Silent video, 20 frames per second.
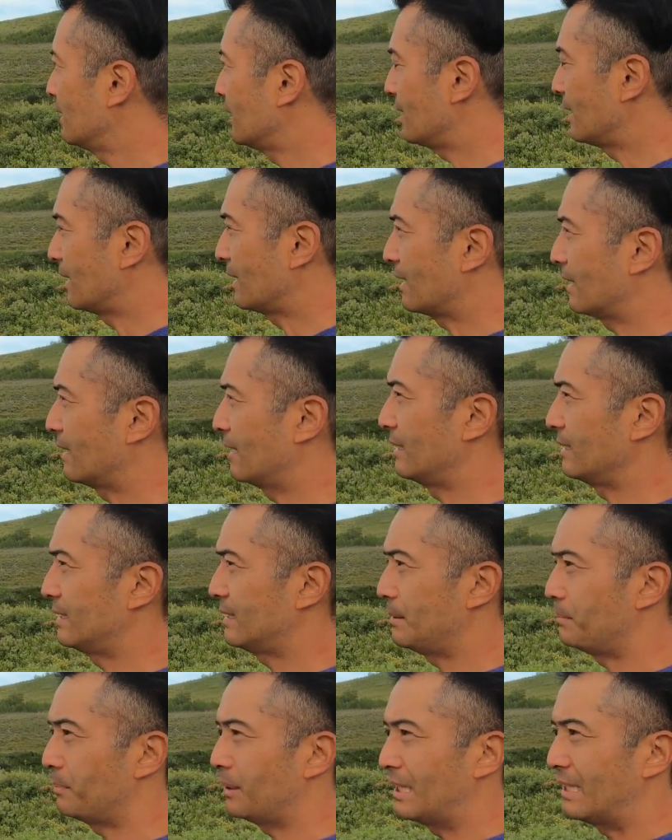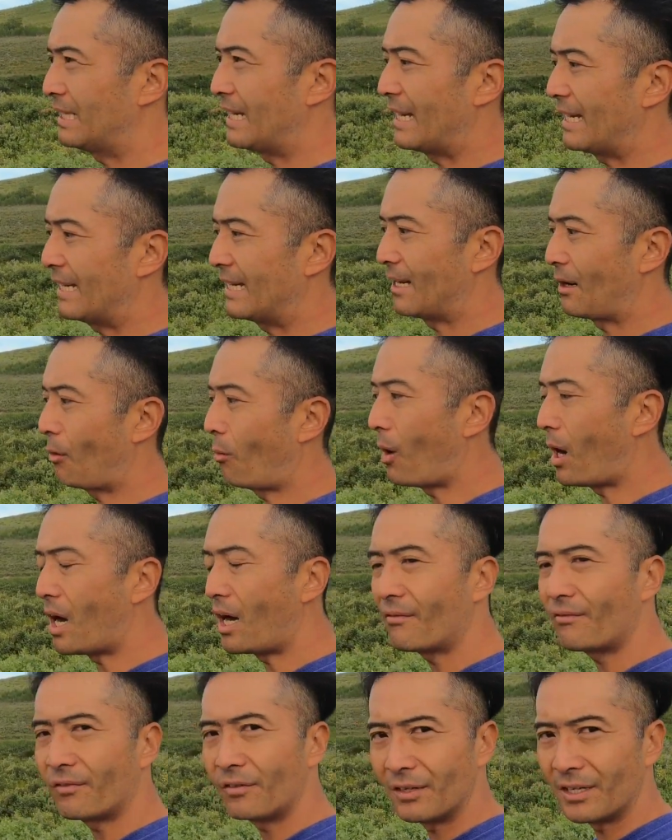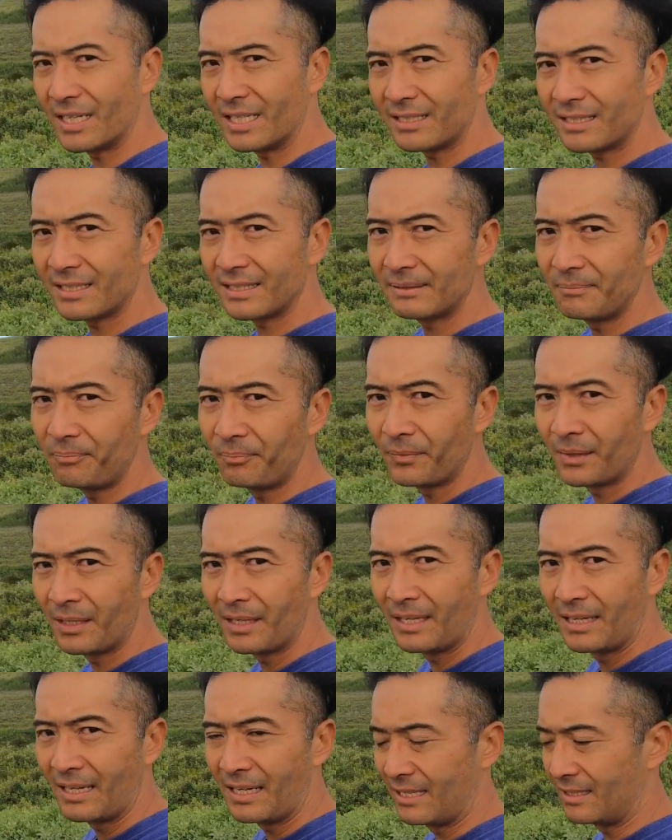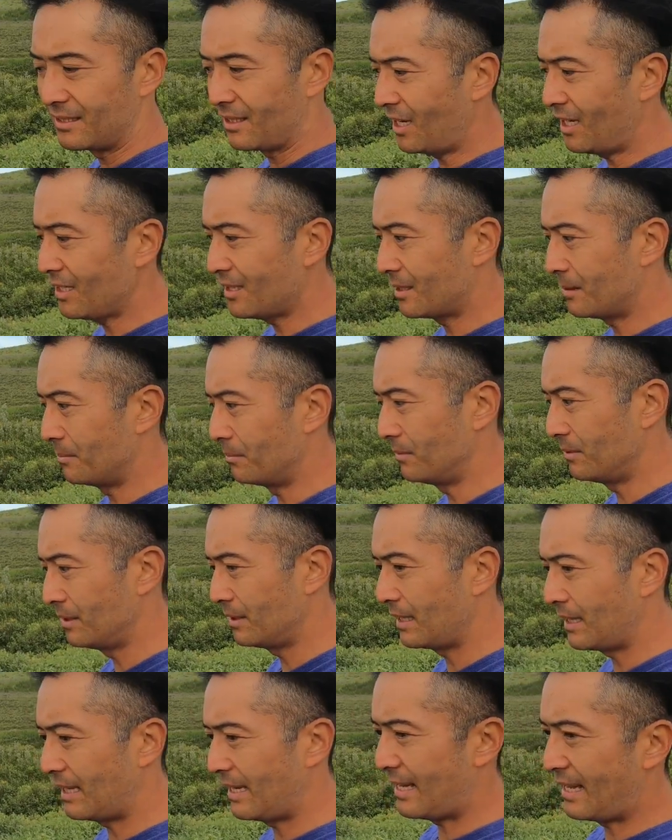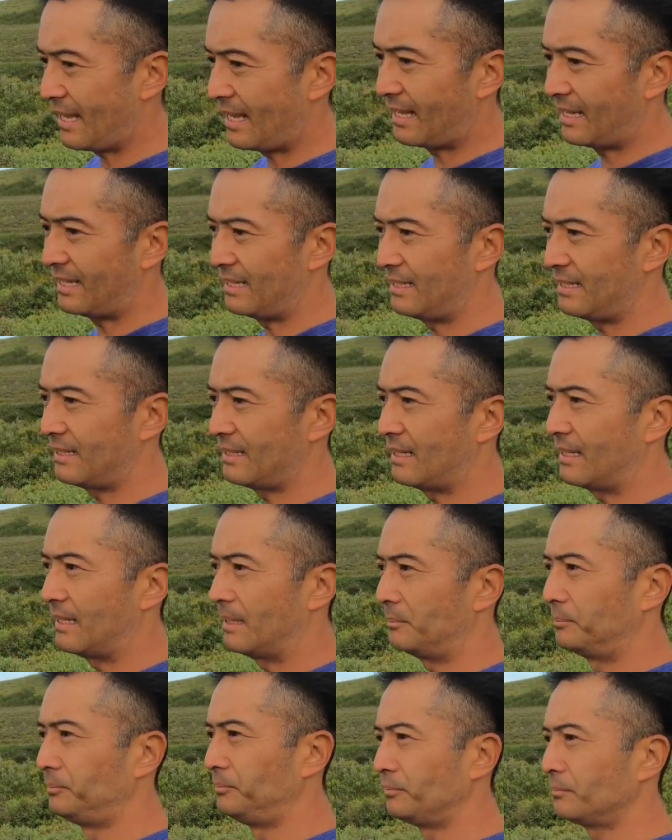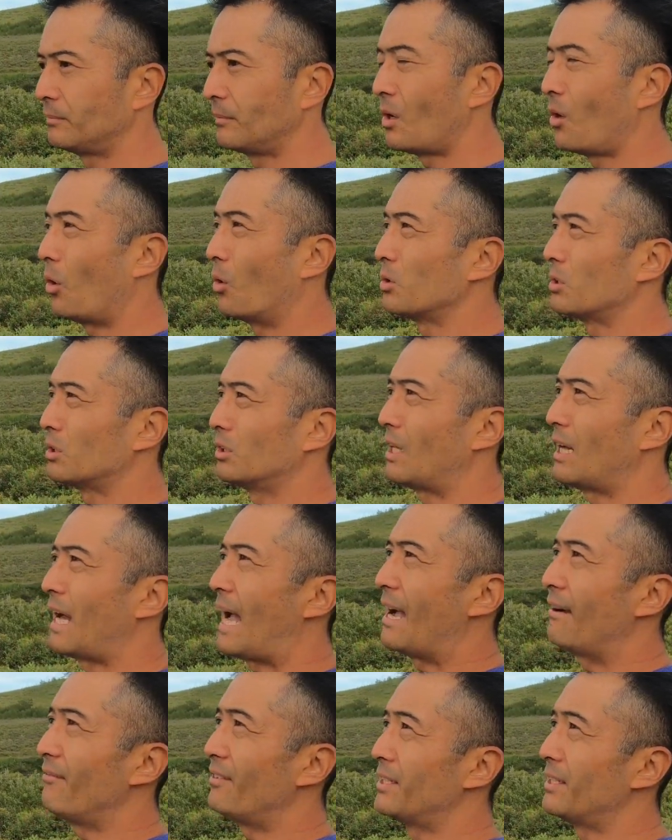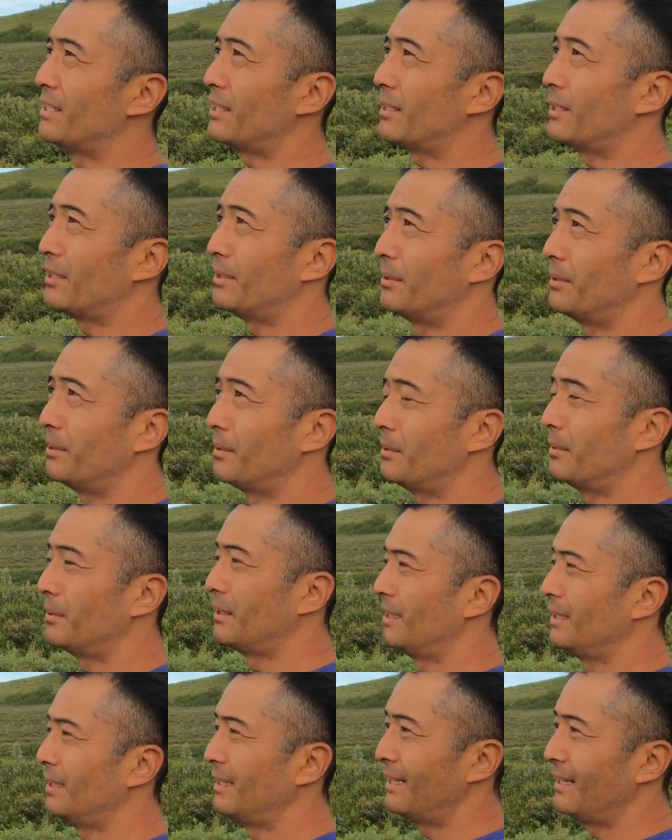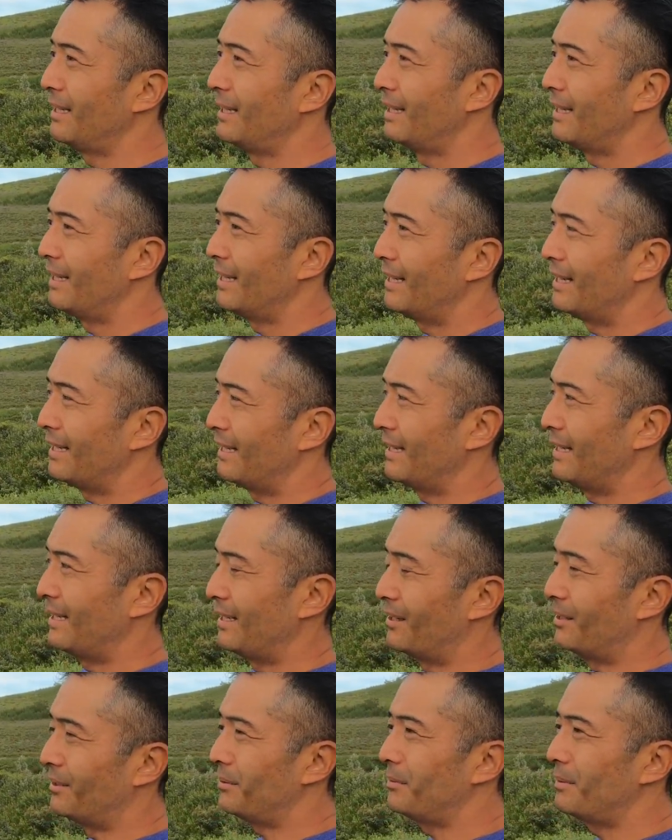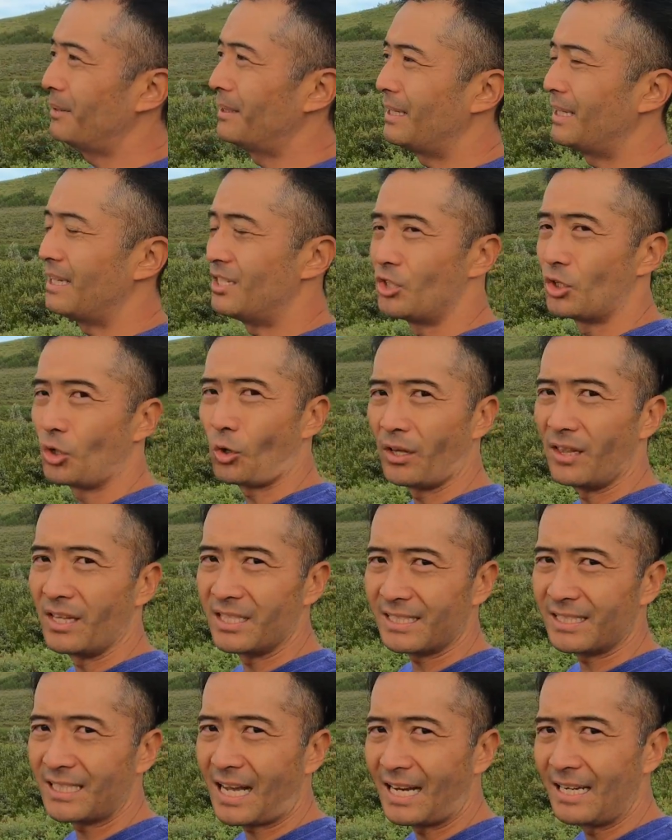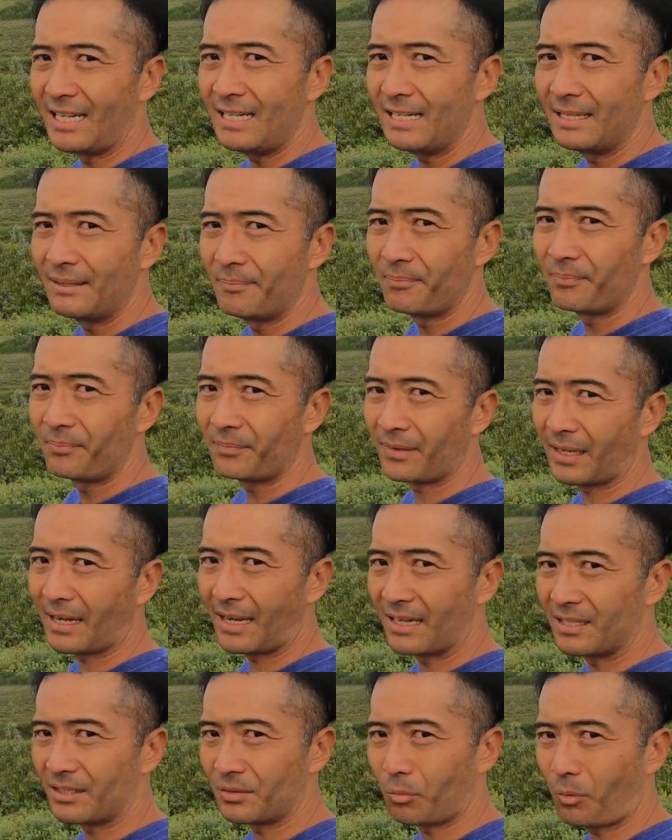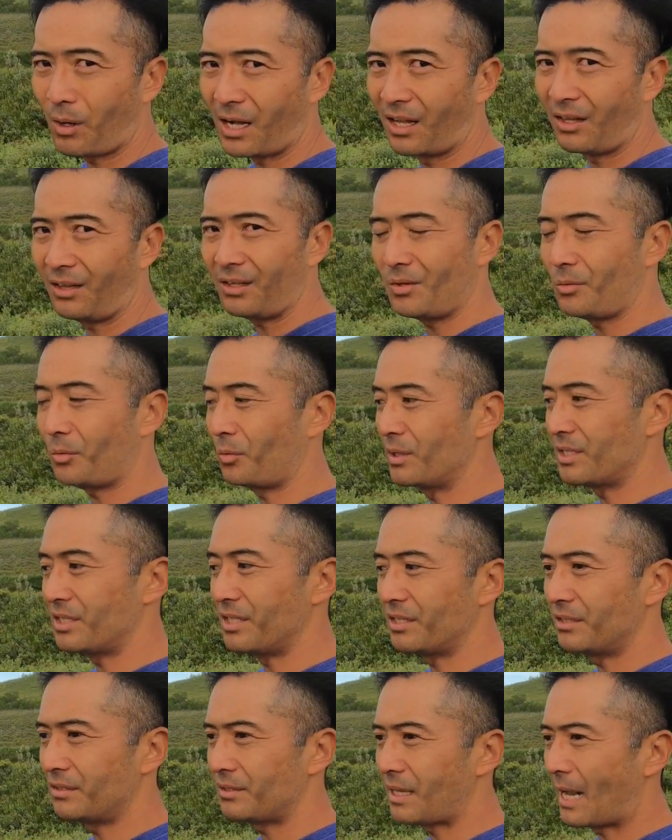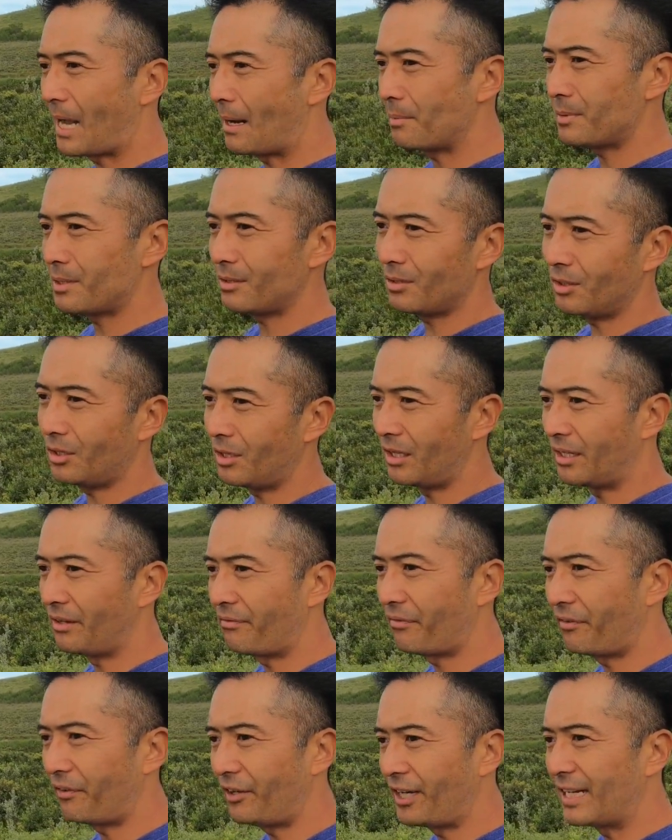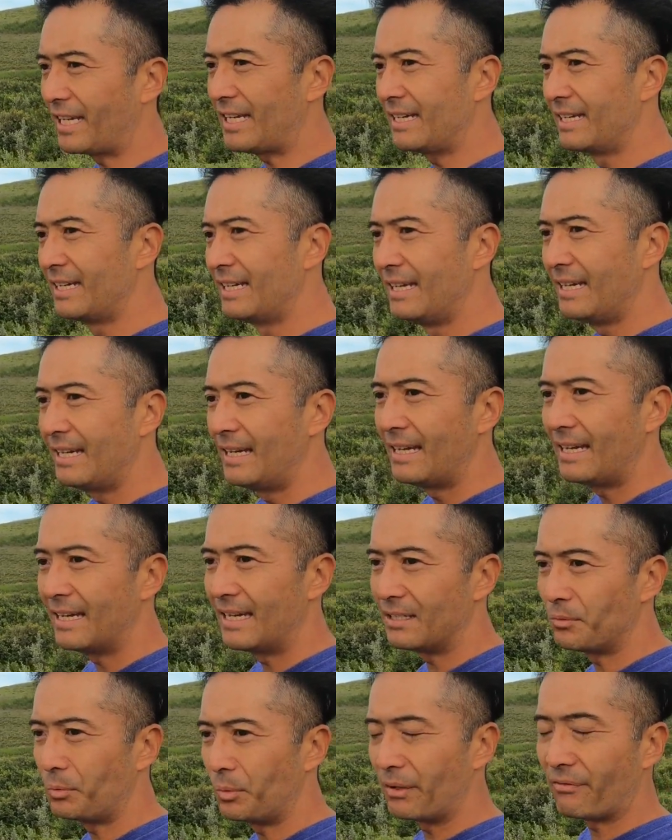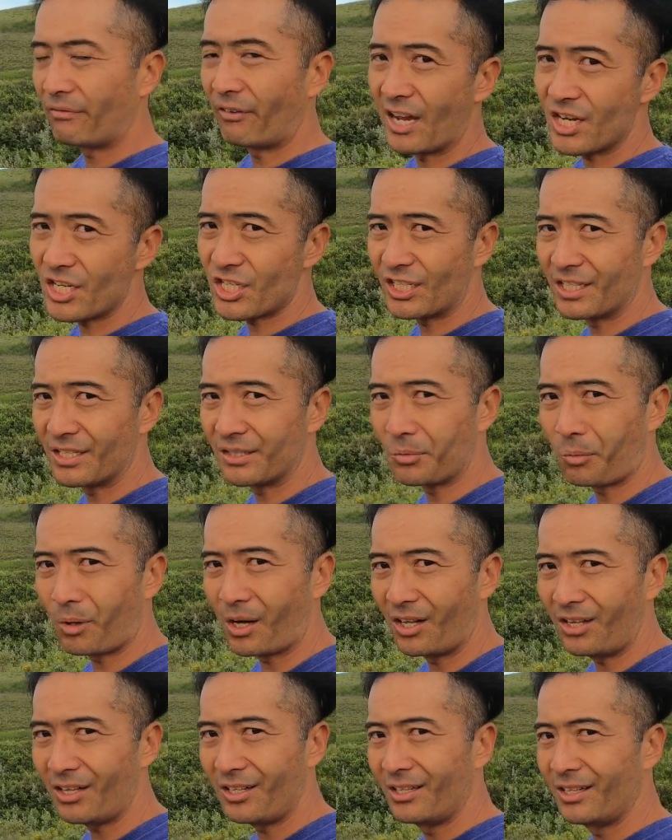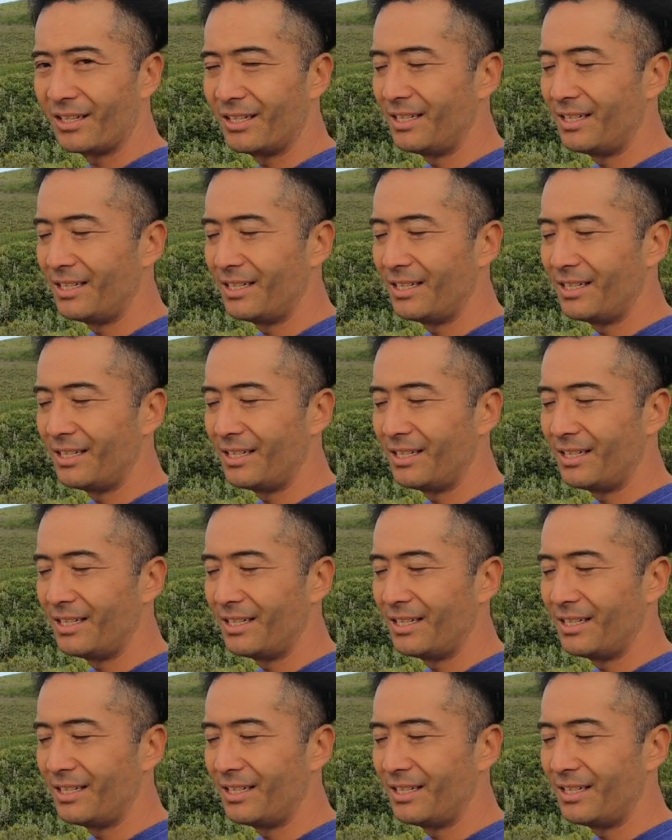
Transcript: Like simply taking a walk for us is awesome, and also having to, you know, enjoy the sun as well, which is absolutely free, is refreshing as well.